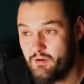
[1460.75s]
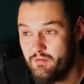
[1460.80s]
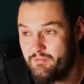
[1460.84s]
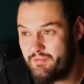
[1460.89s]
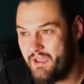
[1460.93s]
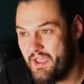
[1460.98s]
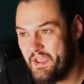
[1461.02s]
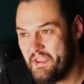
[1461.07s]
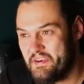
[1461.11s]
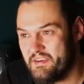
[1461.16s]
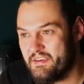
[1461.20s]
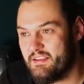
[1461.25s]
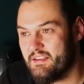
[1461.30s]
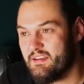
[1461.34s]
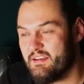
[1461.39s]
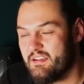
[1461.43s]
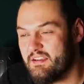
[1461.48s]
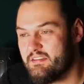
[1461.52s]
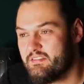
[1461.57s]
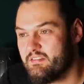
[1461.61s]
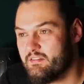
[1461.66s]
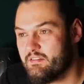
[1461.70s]
sort of added it
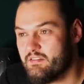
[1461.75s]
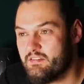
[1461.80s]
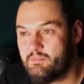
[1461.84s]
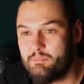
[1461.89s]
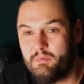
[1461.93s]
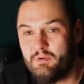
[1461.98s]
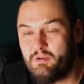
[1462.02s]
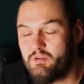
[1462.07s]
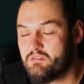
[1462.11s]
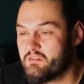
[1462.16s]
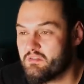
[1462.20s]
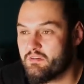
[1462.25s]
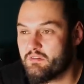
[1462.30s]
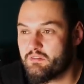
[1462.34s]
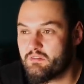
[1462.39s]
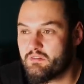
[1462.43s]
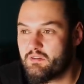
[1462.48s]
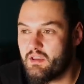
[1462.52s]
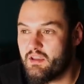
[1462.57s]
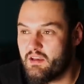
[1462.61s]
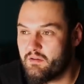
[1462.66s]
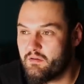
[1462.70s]
later just because it looks
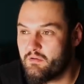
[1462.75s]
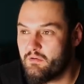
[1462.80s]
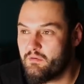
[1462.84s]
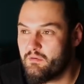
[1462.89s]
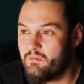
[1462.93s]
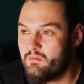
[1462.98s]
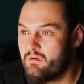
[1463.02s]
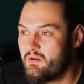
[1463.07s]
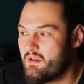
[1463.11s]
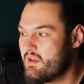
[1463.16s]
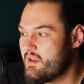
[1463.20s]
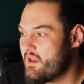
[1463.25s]
kind of cool.